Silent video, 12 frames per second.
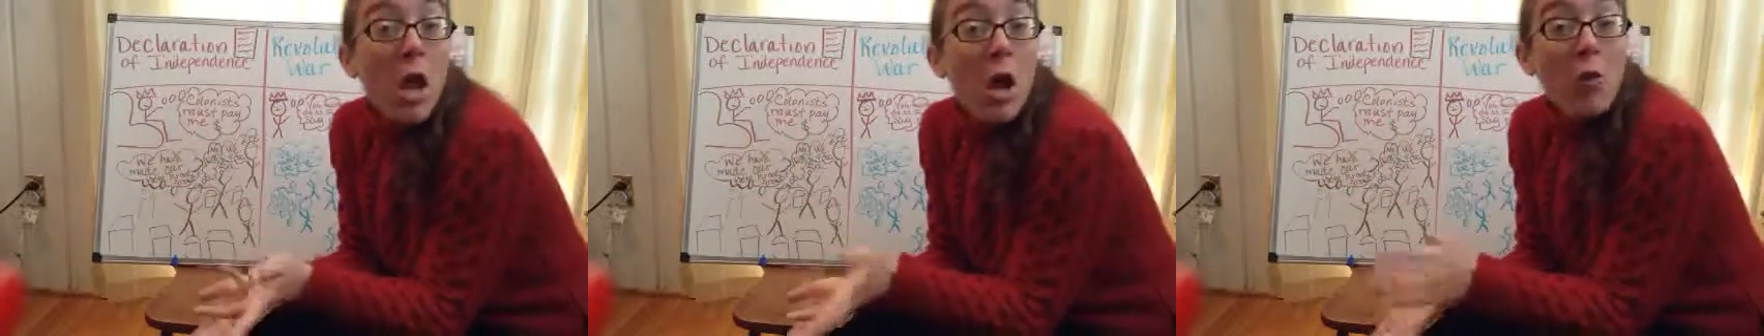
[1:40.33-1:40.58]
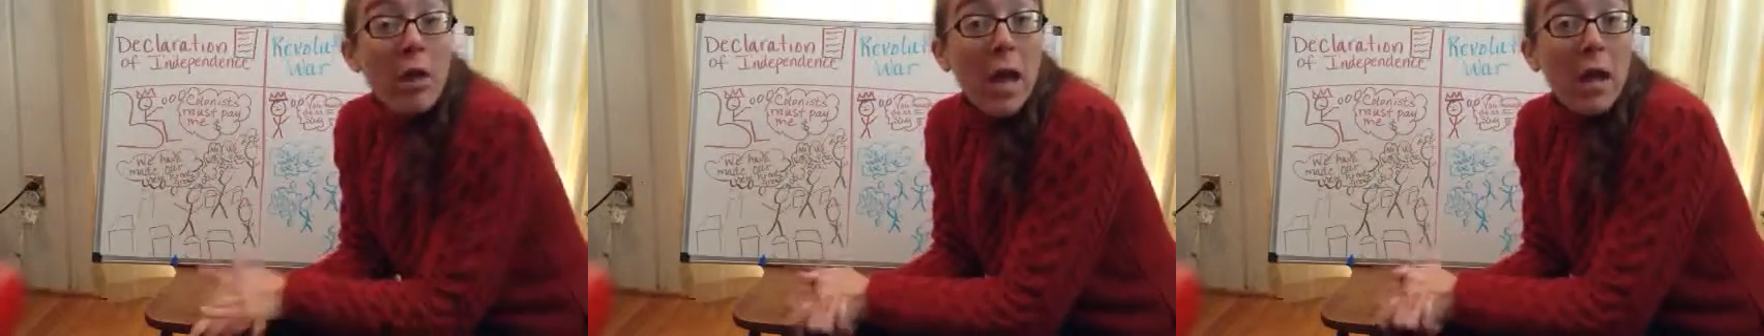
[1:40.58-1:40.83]

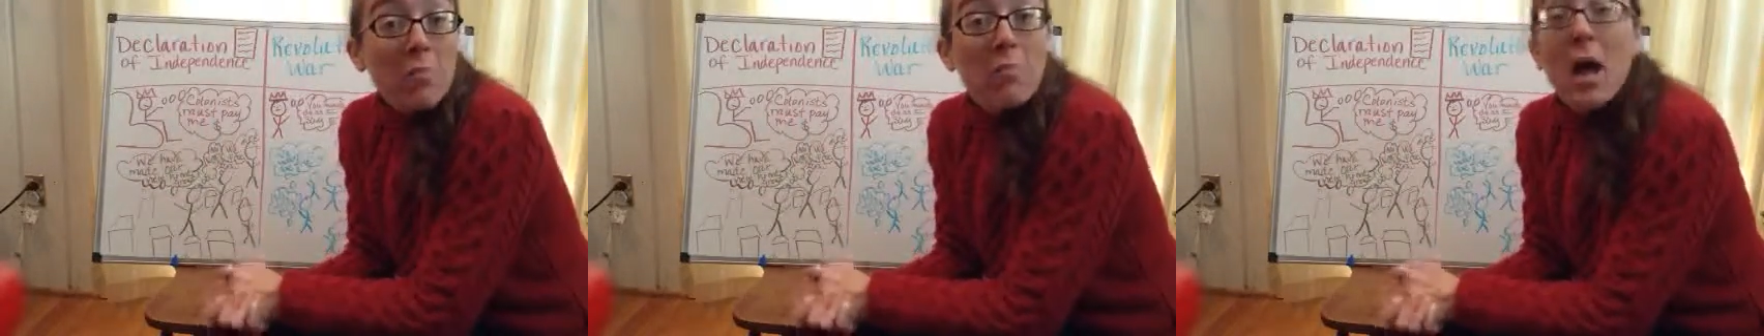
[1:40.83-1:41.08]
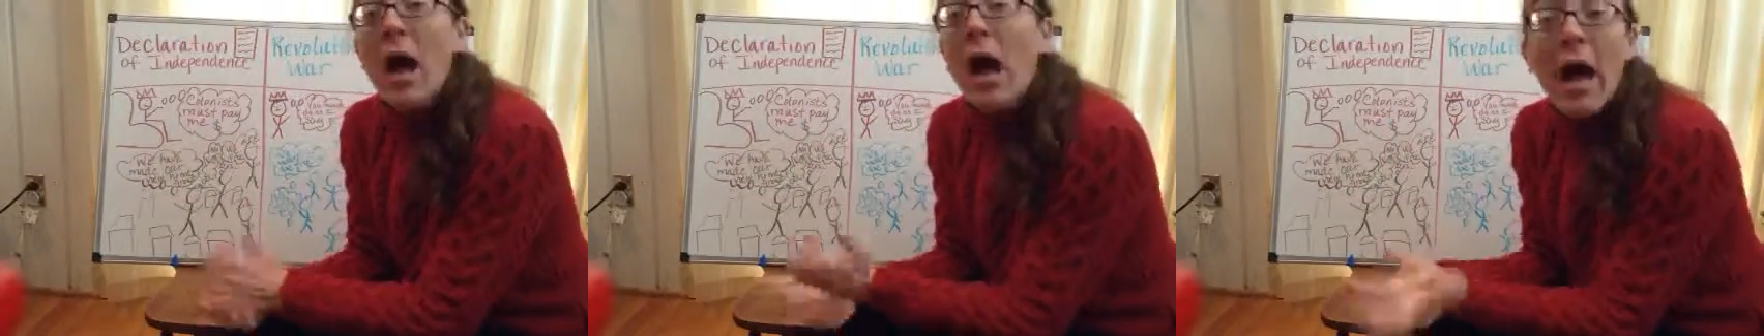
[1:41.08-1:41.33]
okay,
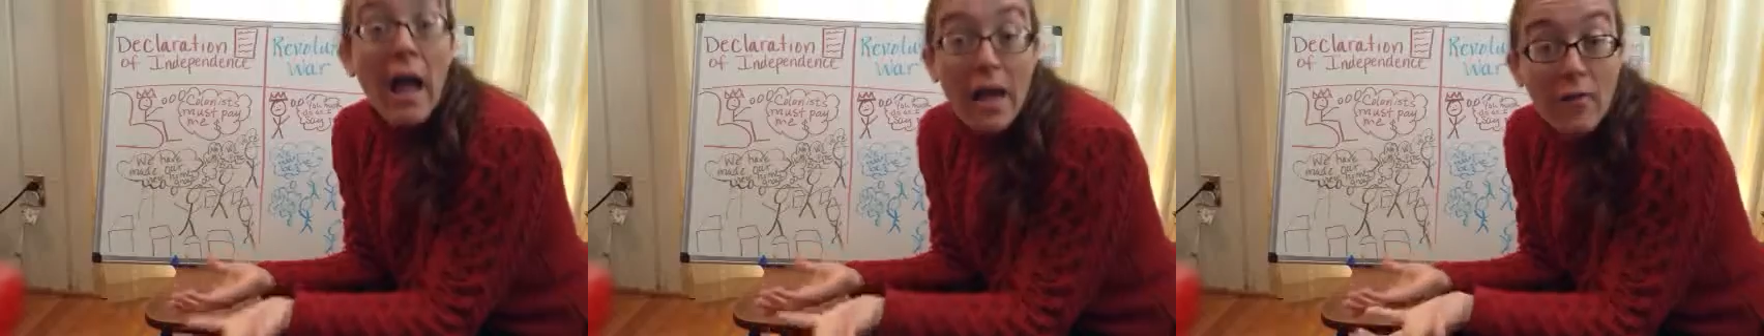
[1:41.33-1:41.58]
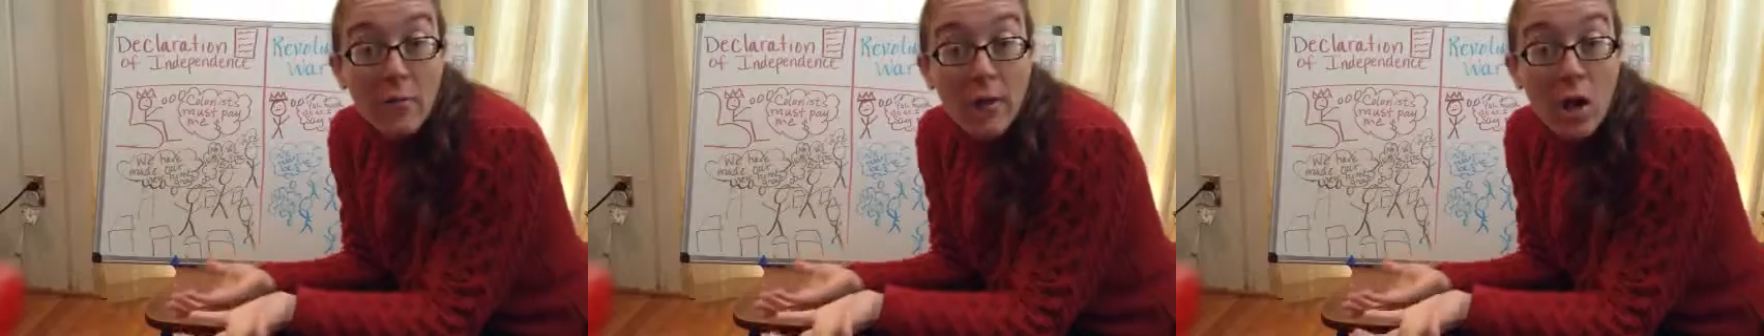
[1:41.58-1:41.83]
I
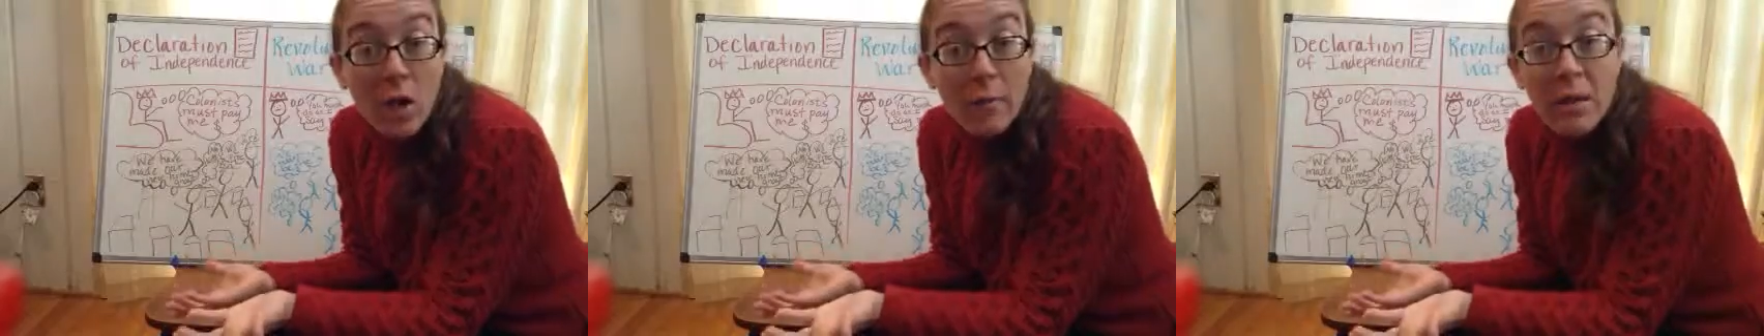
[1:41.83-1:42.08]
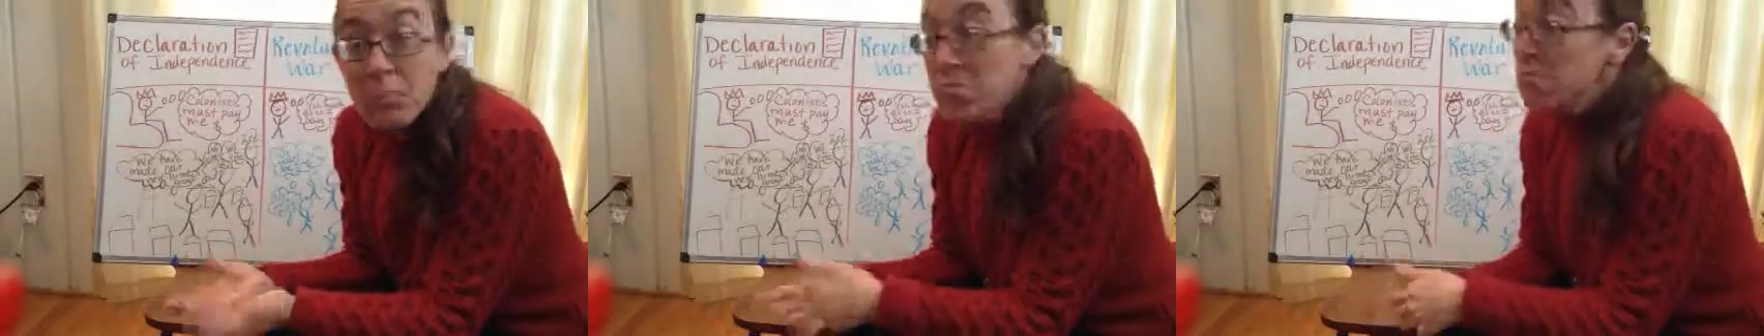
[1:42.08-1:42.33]
have a big
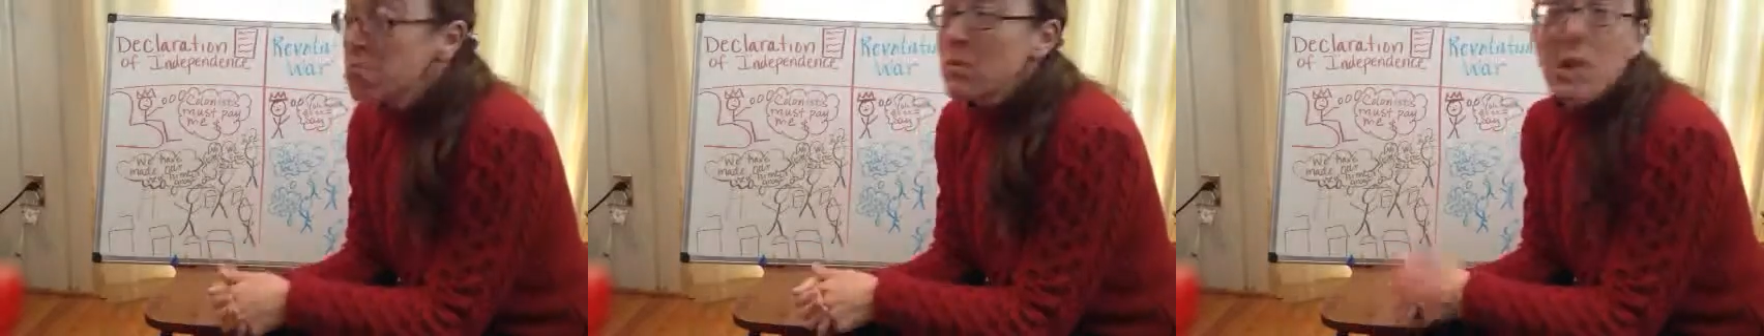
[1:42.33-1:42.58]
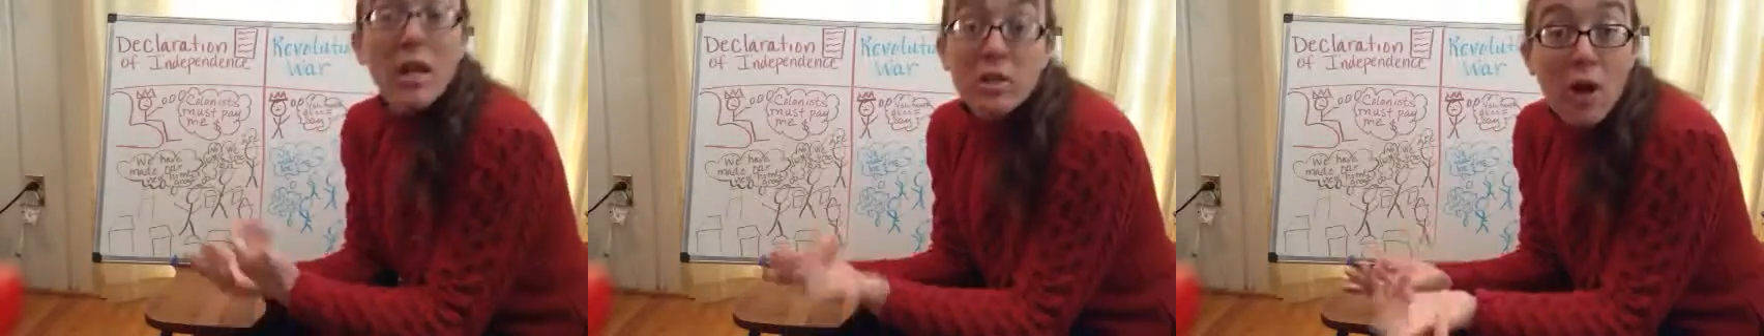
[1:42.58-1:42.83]
army.
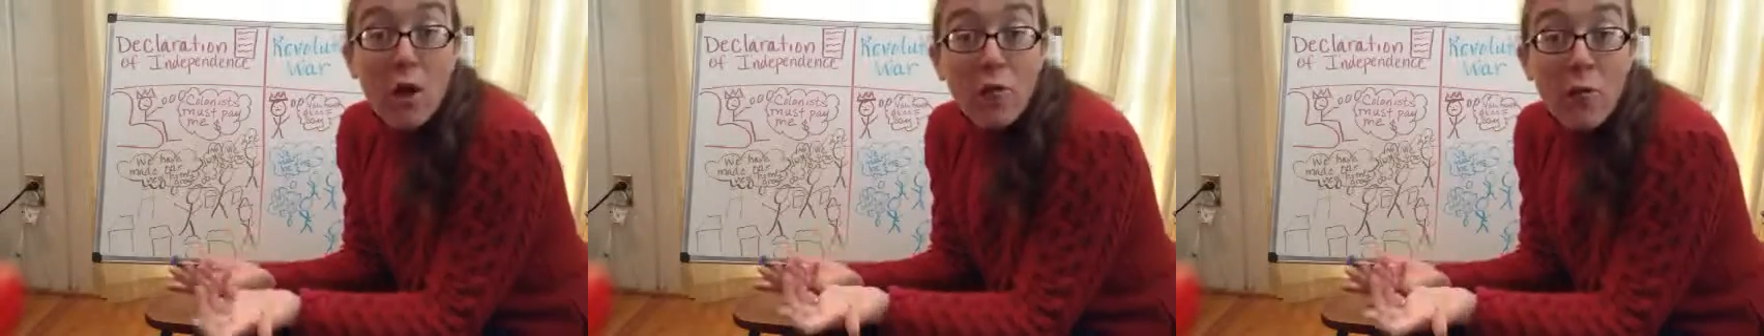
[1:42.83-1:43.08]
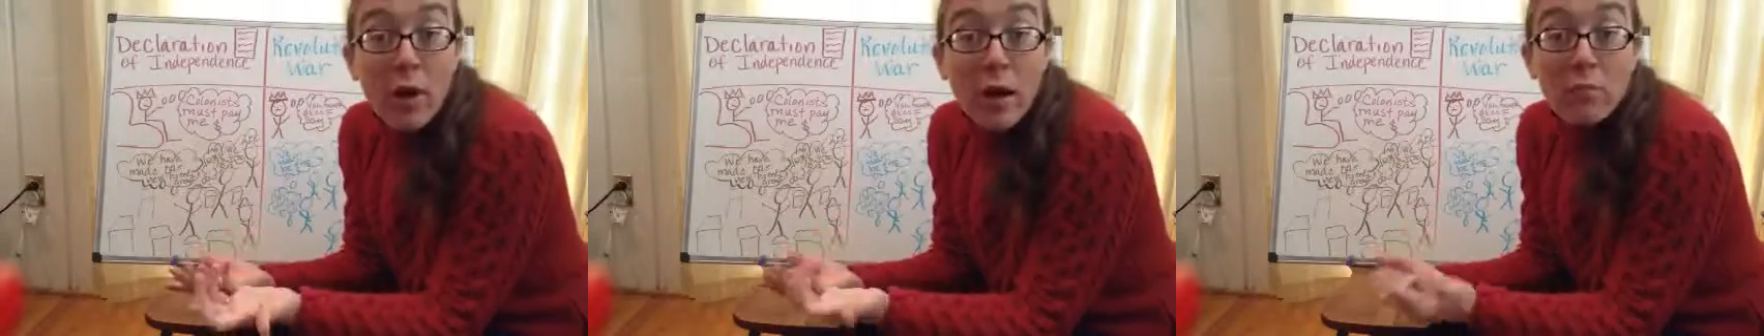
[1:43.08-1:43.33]
Let's go
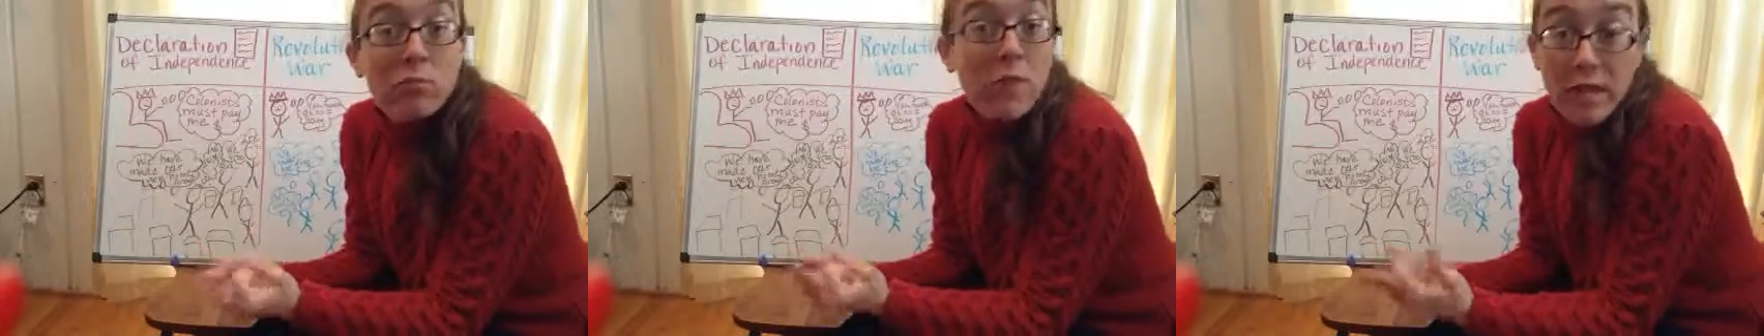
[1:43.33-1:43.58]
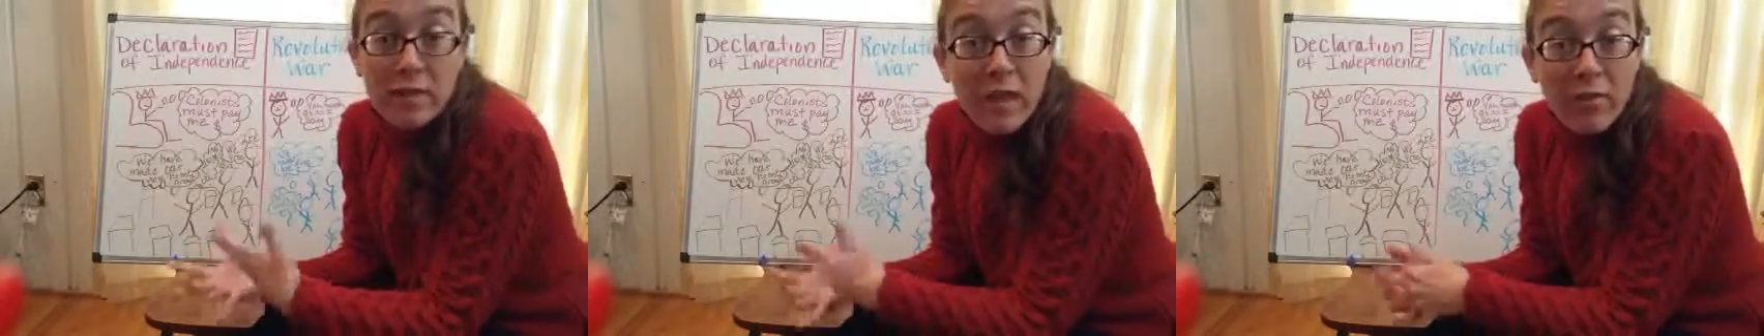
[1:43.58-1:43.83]
for it.
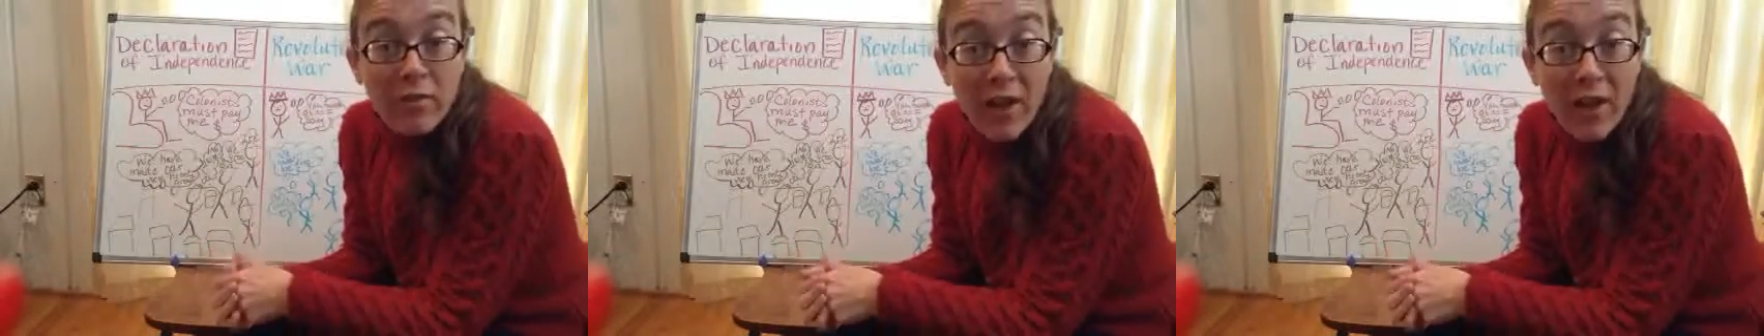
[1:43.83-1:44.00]
Let's have a